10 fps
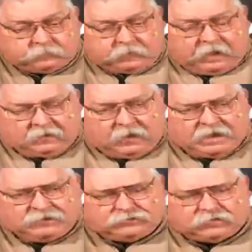know I
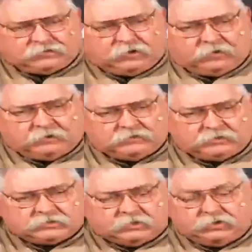used to turn in
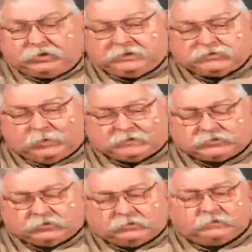just a hoodie
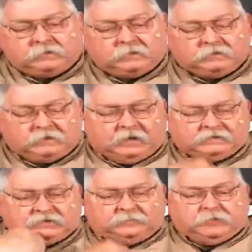sweatshirt that I'd
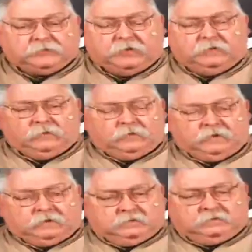zip up all the
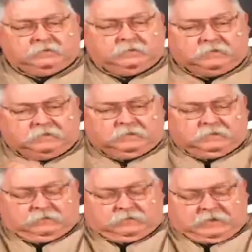way, and
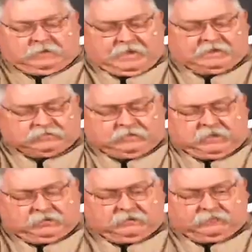that elastic
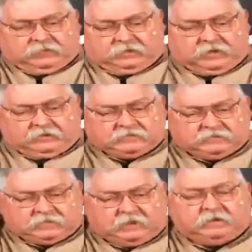held everything nice
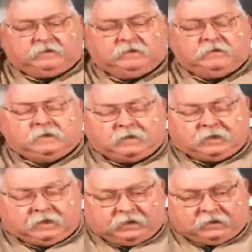and tight
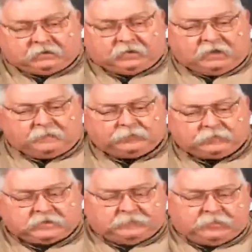and
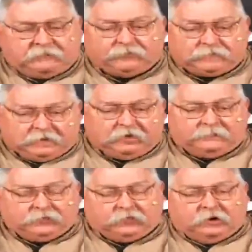kept everything
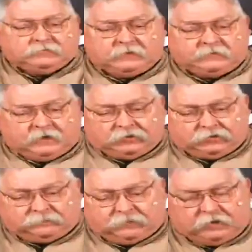off your arms. So I've got a
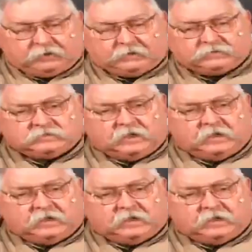good friend that's